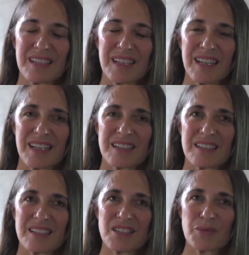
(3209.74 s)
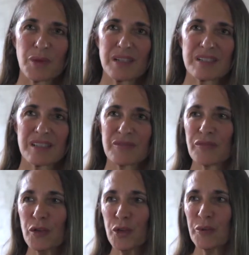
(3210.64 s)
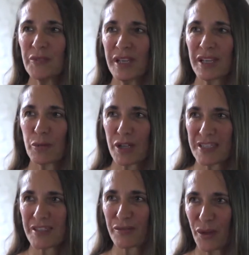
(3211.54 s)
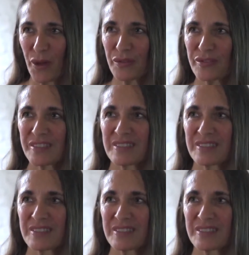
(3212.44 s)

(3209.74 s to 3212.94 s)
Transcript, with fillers: And I just wanted to confirm that he wasn't involved.